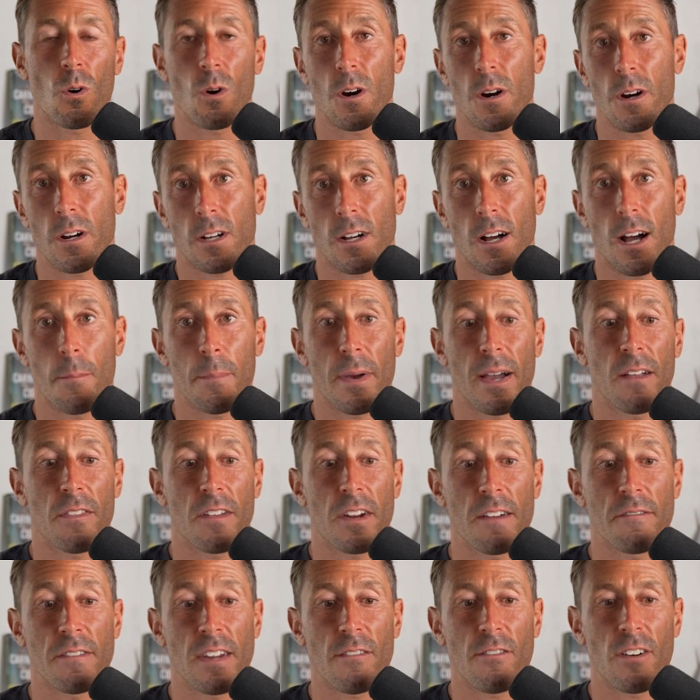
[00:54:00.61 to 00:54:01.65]
or compound
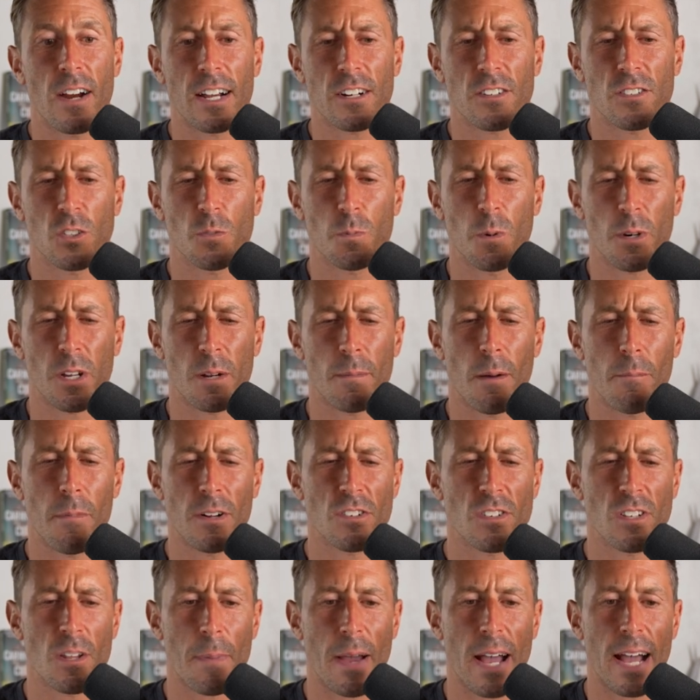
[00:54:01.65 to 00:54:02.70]
that I've never actually spoken about
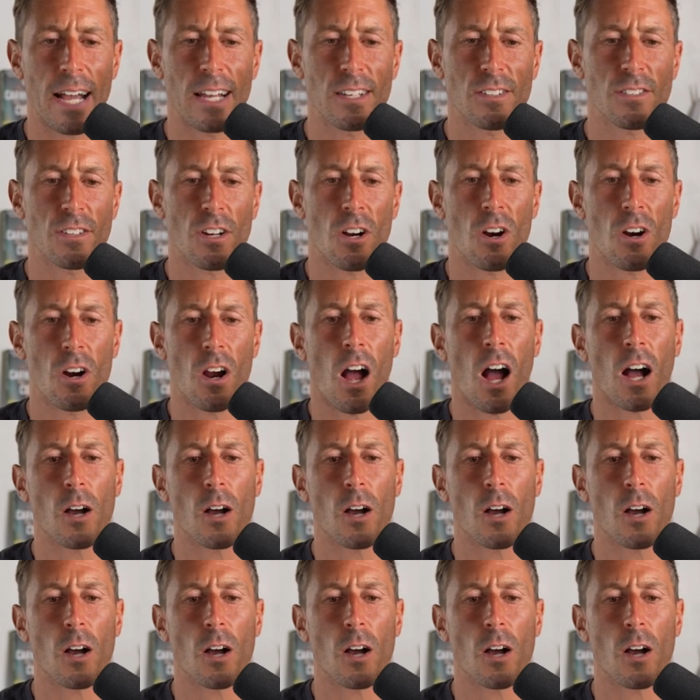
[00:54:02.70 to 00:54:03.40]
much in the past are